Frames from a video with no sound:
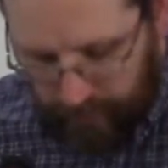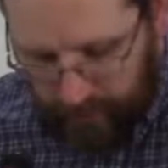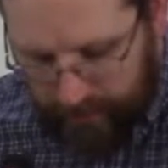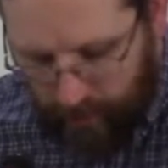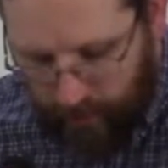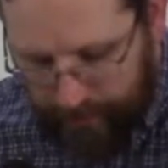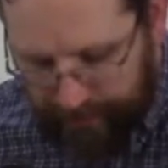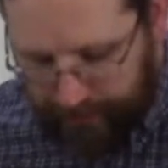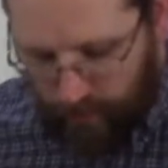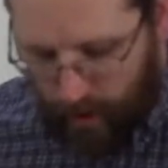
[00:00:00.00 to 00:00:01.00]
And though I
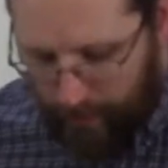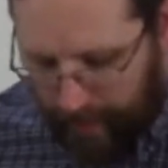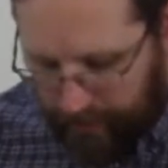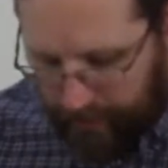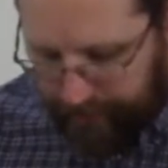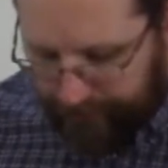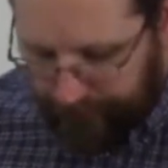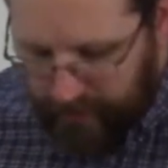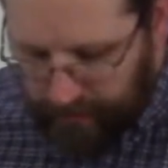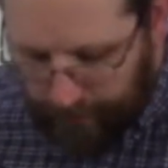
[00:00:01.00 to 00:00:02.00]
bestow all my goods to
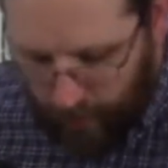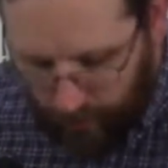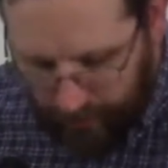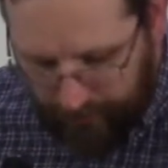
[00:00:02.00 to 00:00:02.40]
feed the poor,